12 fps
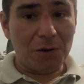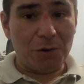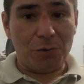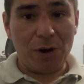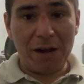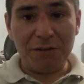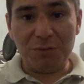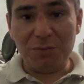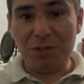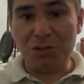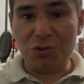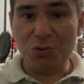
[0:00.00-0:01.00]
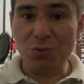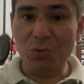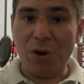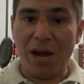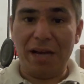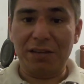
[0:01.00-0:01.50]
Craftsman
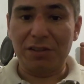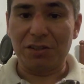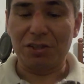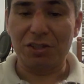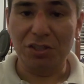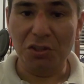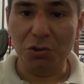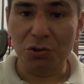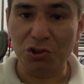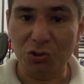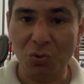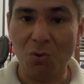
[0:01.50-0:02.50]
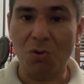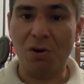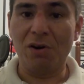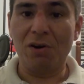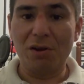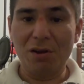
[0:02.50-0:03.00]
2 at the Sears
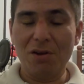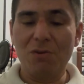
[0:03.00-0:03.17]
store.